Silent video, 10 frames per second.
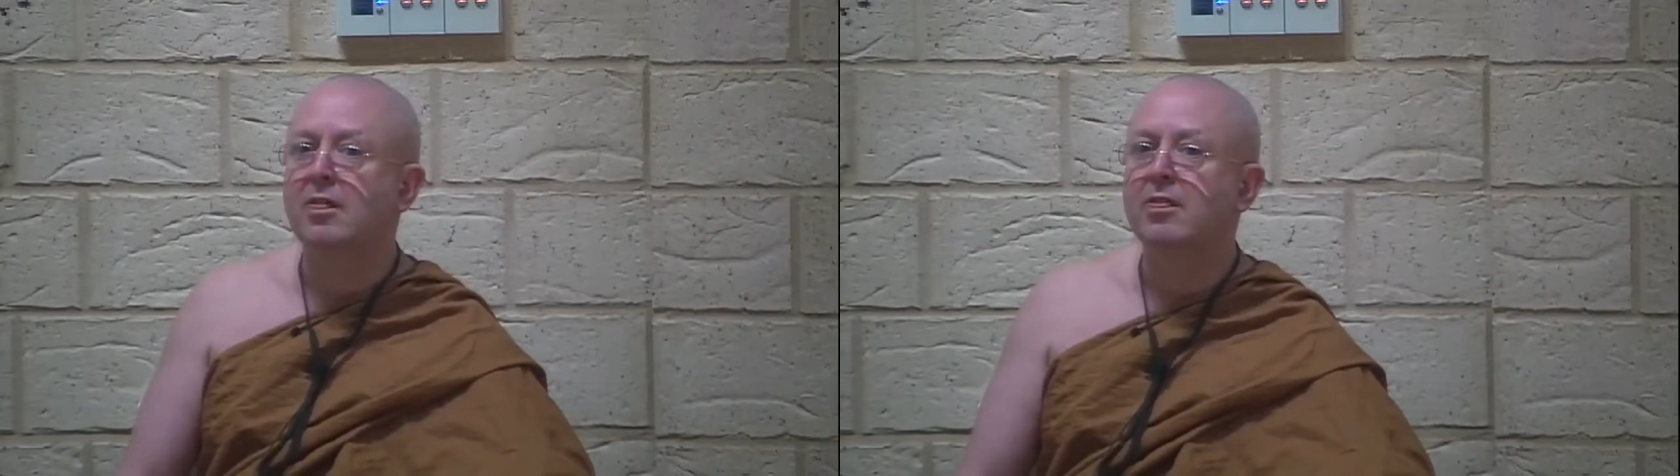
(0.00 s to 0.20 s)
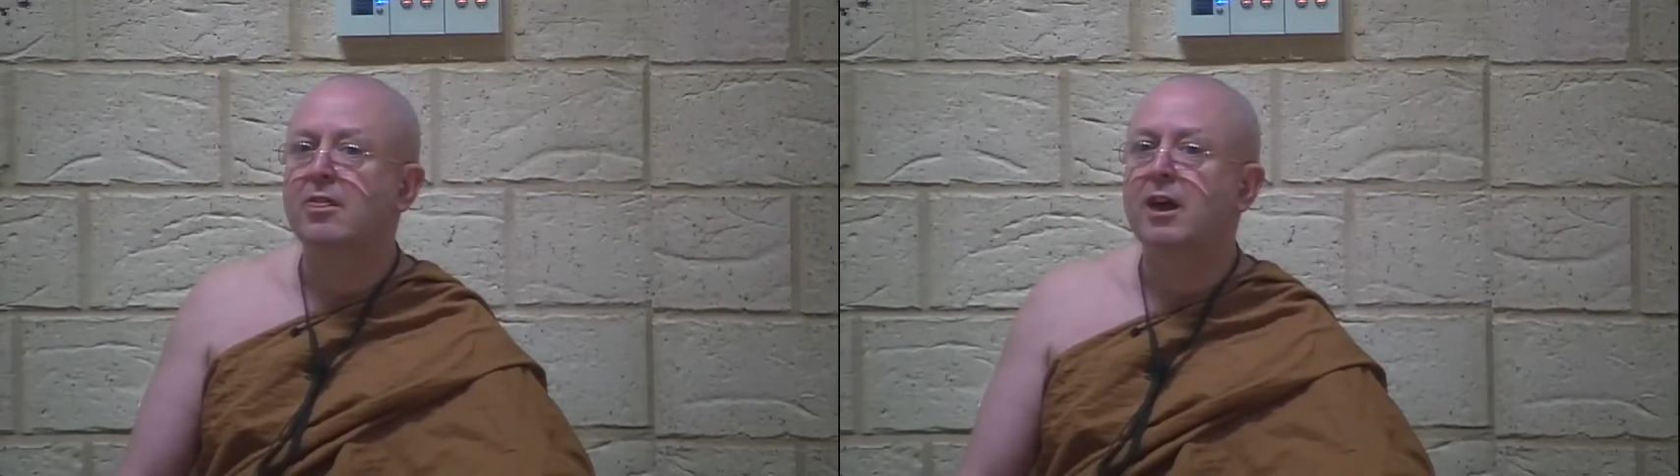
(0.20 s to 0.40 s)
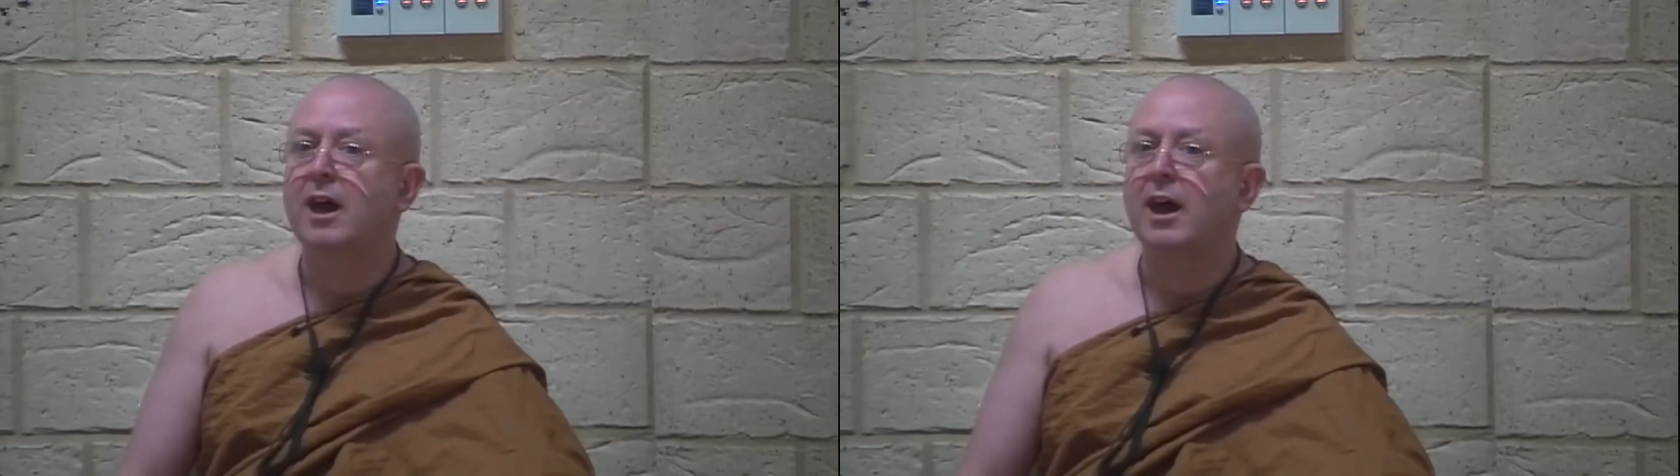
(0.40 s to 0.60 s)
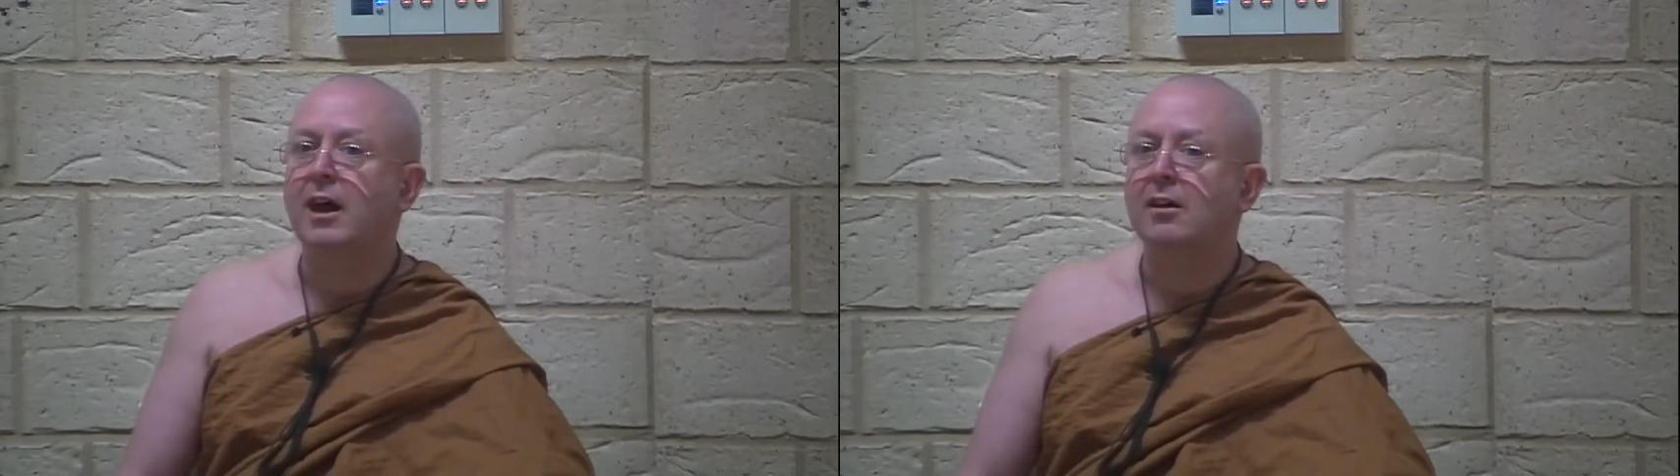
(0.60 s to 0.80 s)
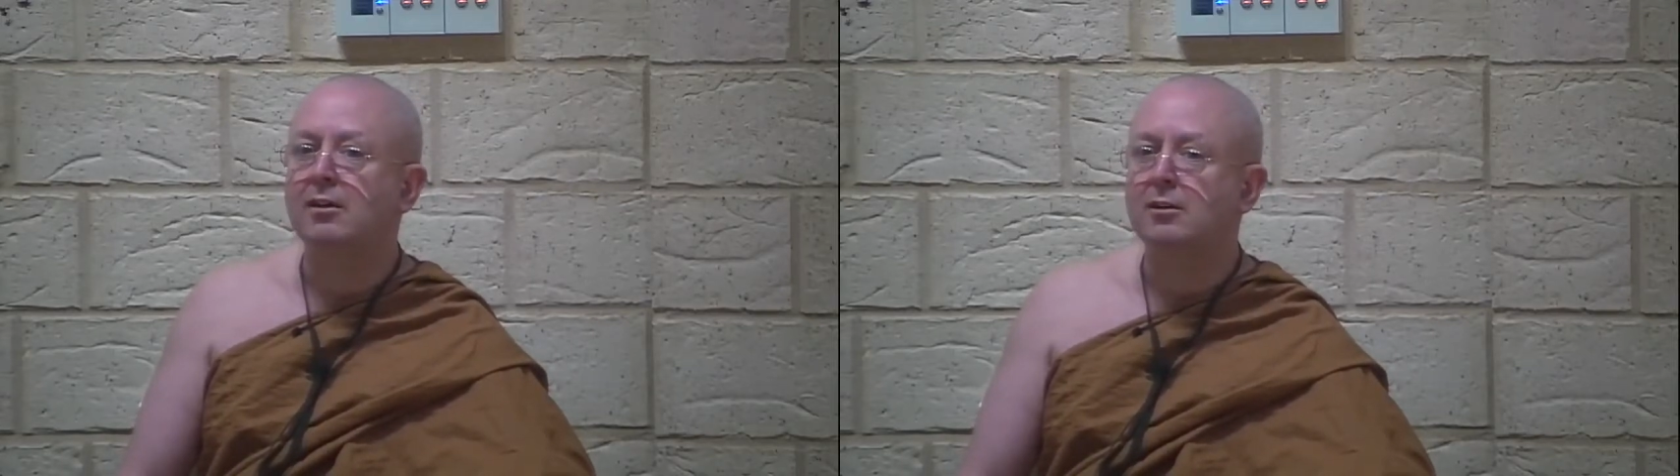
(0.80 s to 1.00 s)

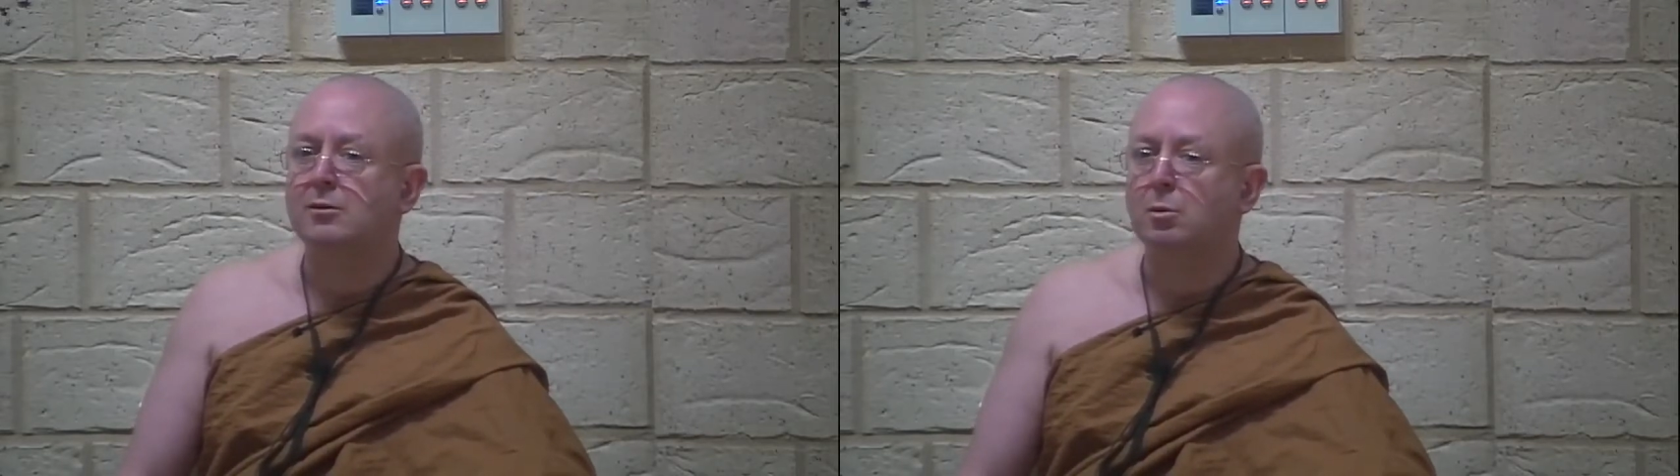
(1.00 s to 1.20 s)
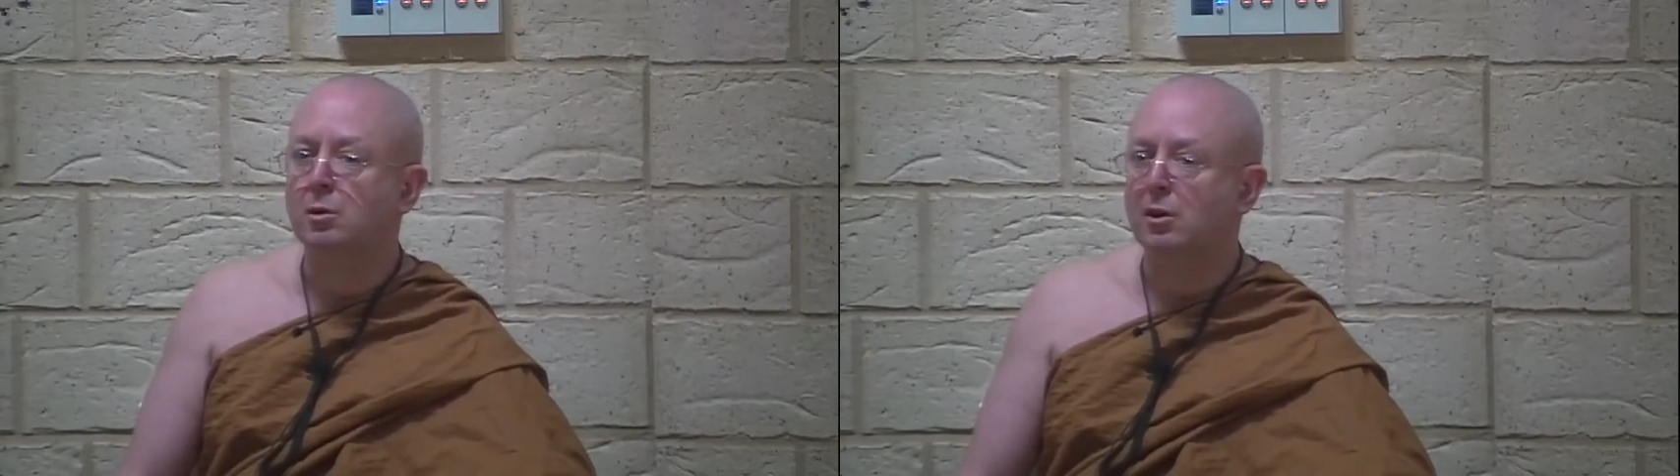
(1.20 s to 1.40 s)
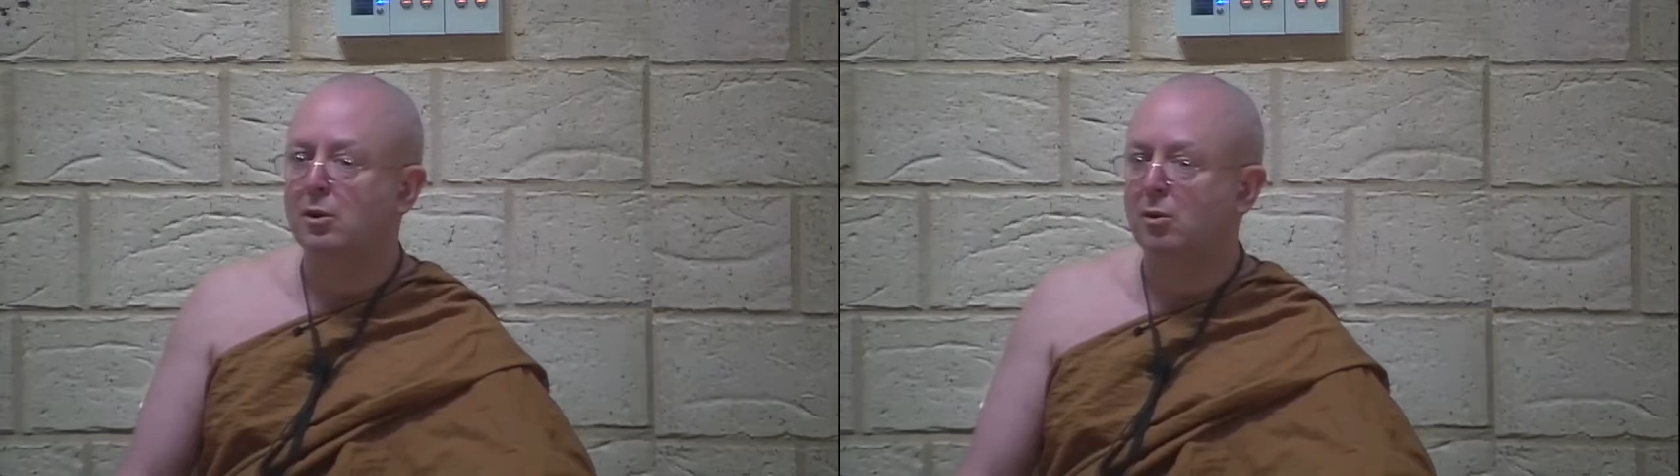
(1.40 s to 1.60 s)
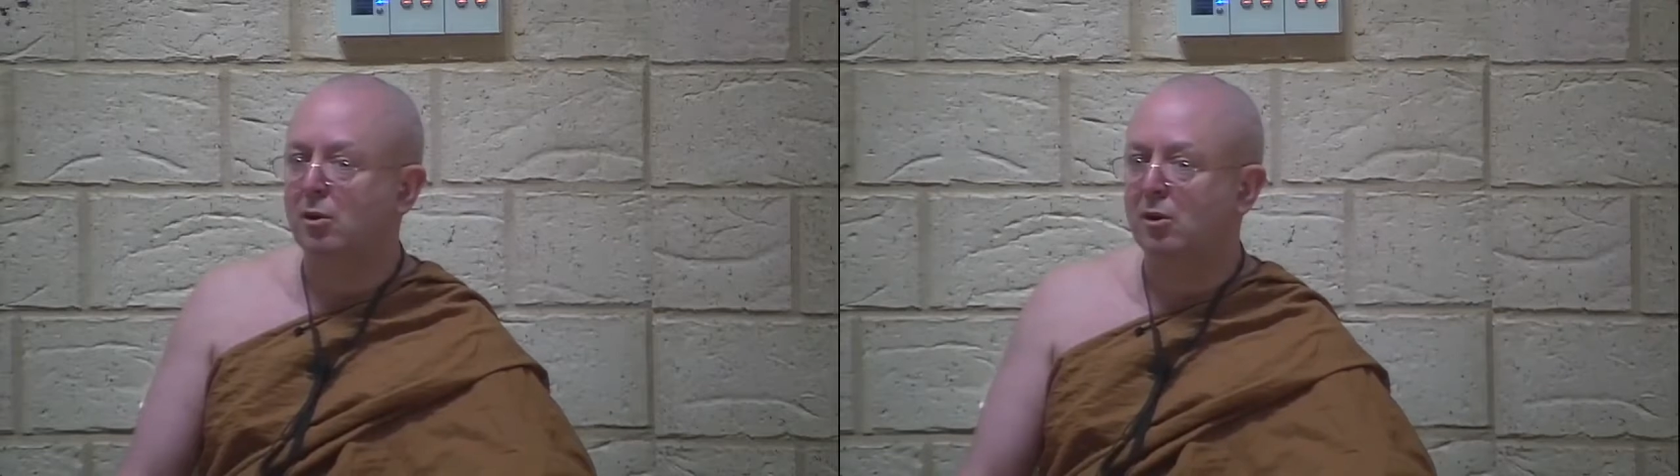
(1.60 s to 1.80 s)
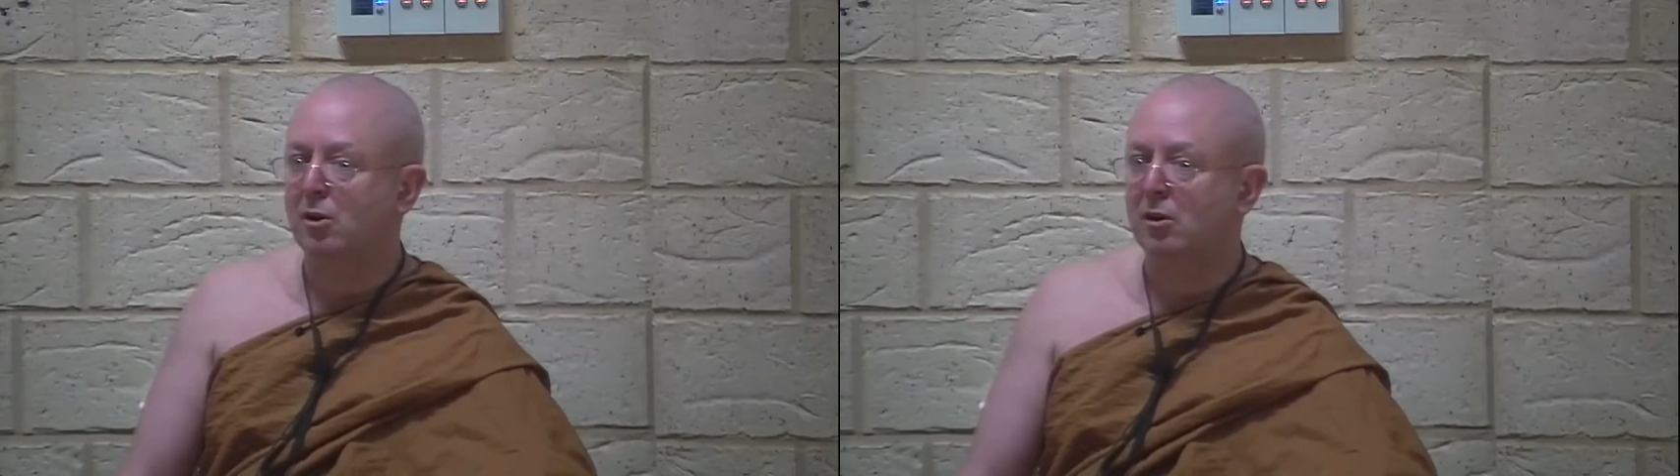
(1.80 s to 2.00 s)
that is where you
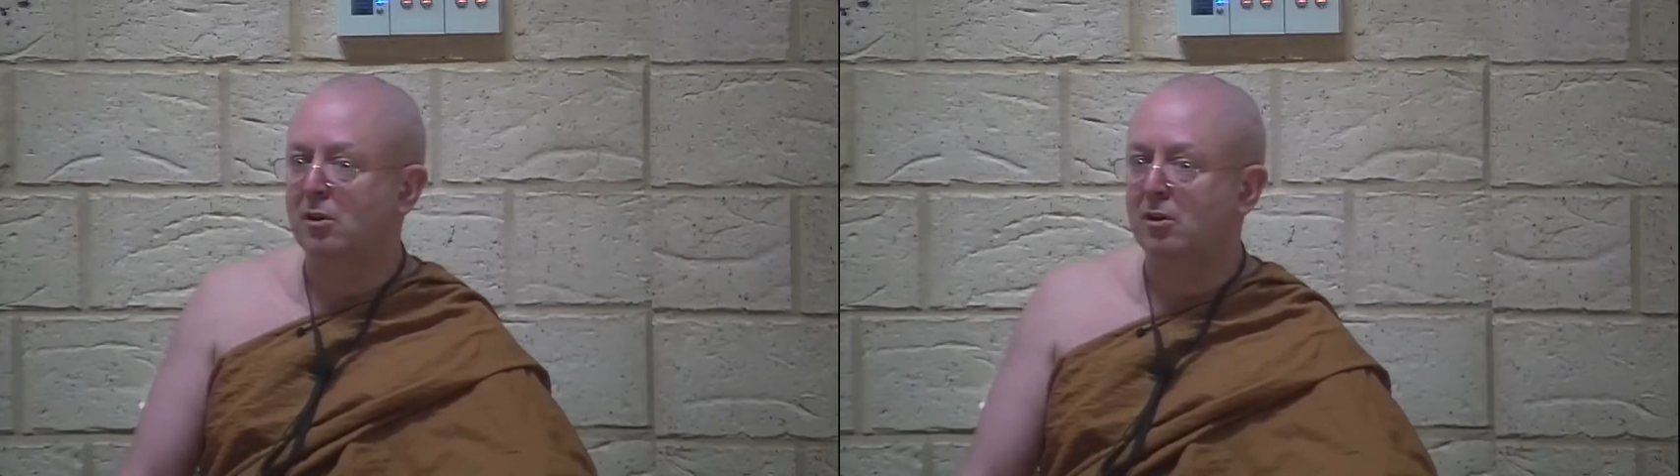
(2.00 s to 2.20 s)
learn.